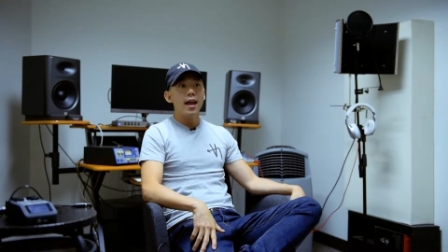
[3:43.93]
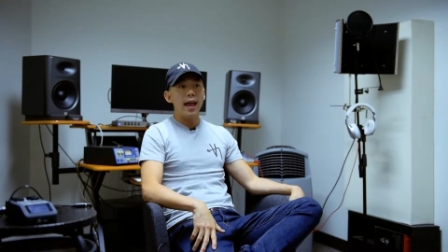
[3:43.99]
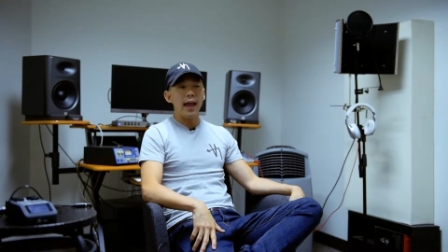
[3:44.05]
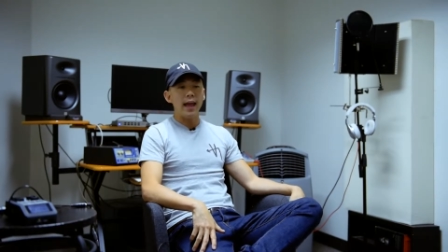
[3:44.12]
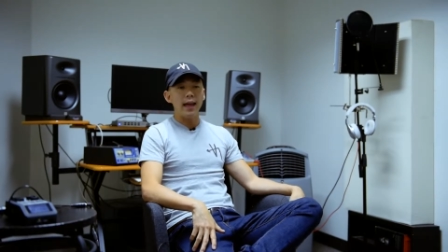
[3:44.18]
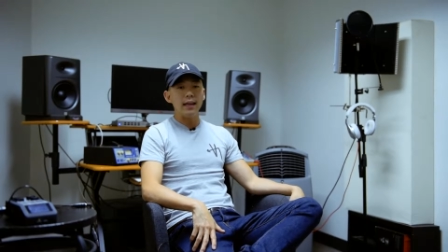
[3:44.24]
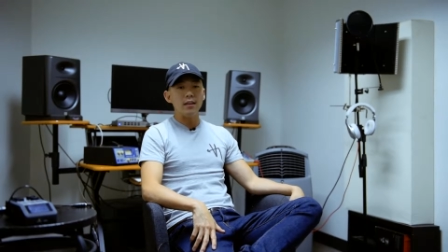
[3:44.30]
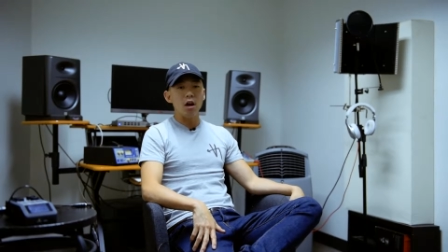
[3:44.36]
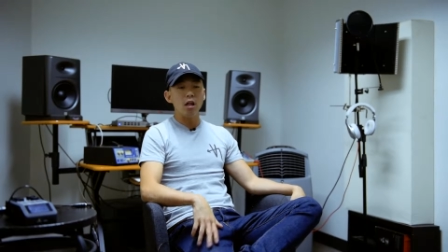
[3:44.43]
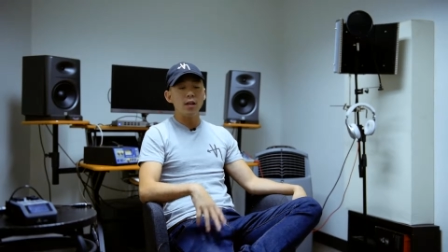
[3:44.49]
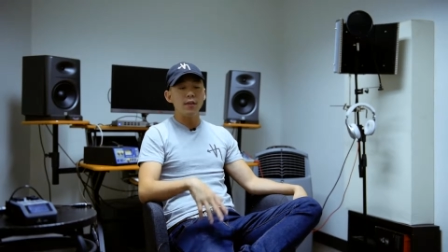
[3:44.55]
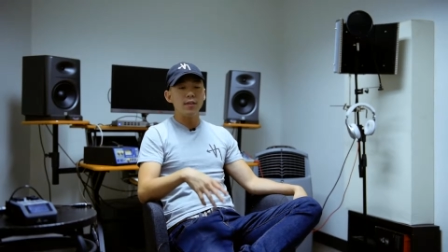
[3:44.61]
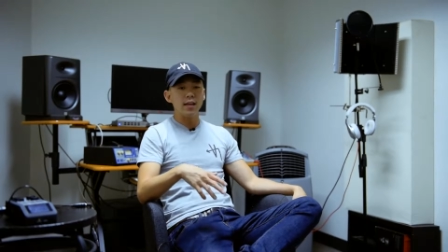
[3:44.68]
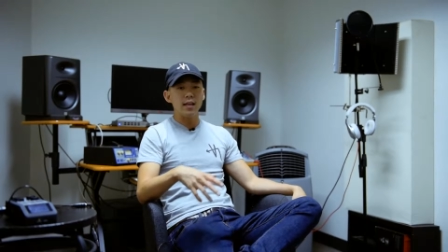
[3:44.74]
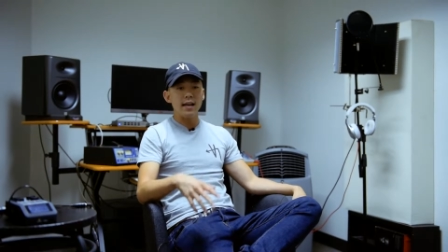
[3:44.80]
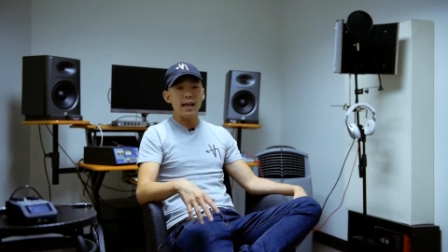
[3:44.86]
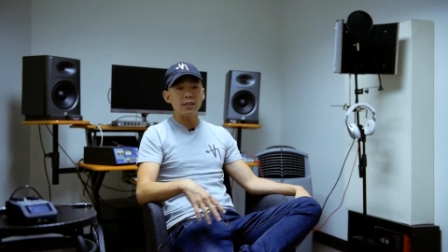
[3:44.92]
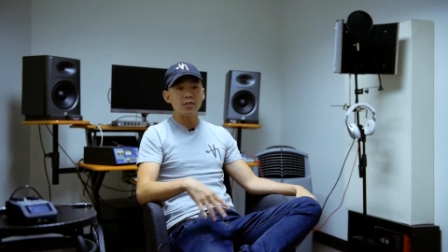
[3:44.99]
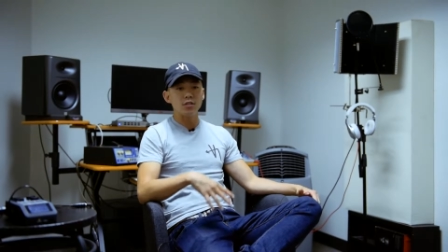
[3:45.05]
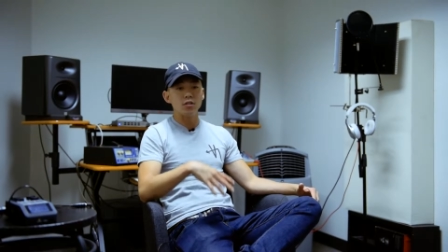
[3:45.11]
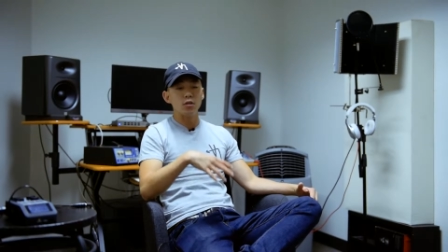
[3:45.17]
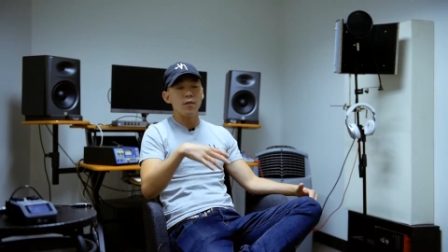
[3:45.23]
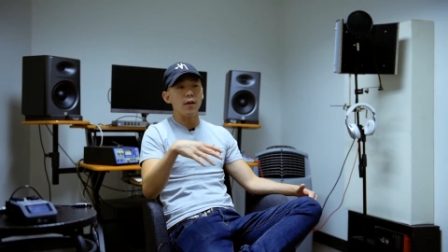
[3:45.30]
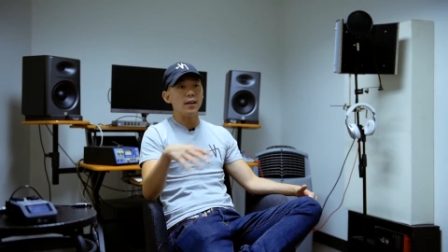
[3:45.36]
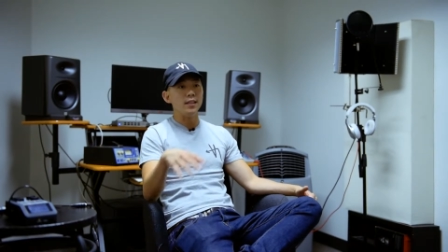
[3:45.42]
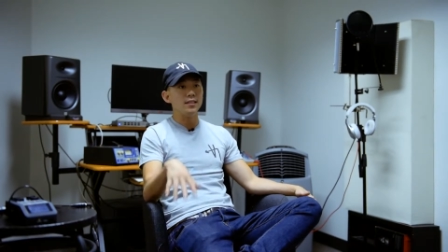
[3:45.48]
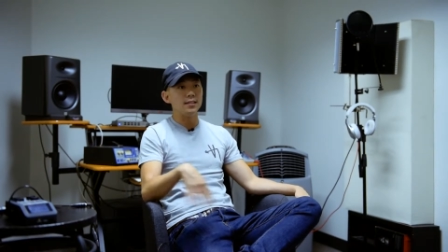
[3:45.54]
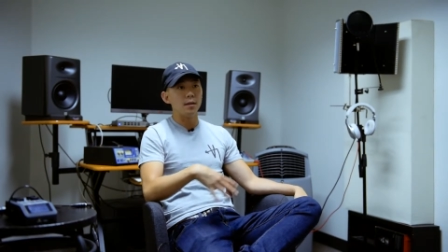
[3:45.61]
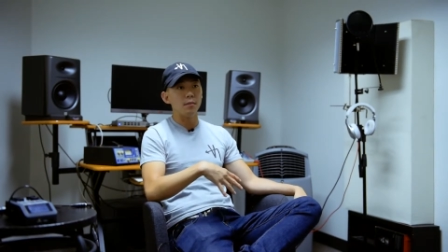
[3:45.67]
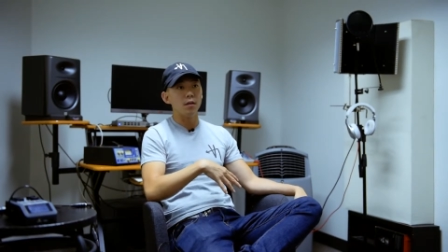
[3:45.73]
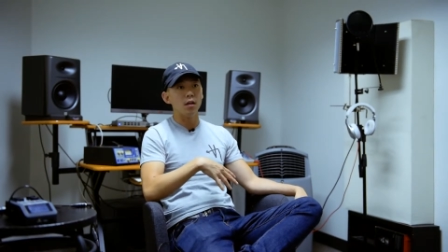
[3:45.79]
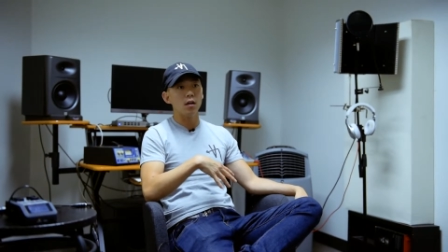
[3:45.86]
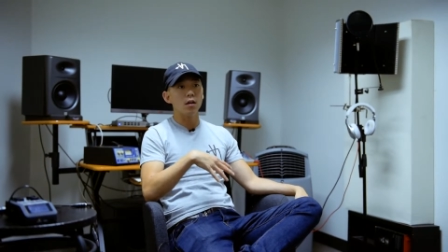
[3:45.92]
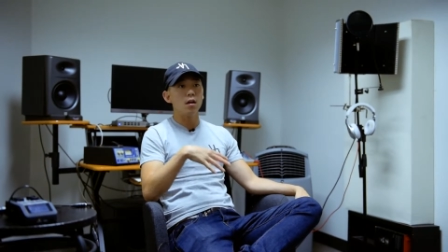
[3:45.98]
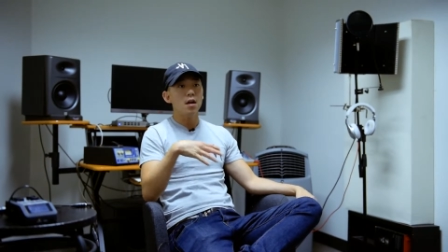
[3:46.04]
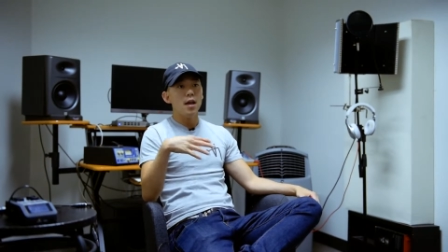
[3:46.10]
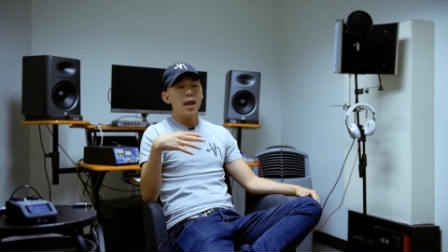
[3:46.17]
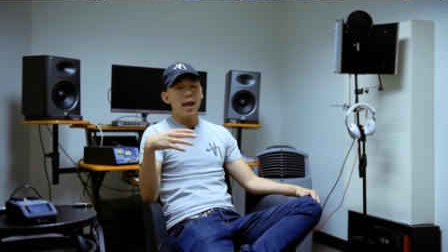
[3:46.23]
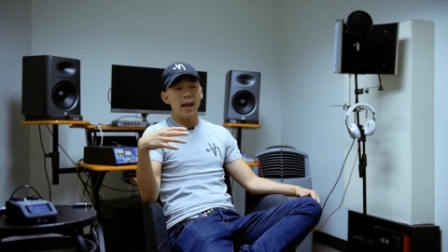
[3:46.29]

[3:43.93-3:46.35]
And all of the connections are very similar,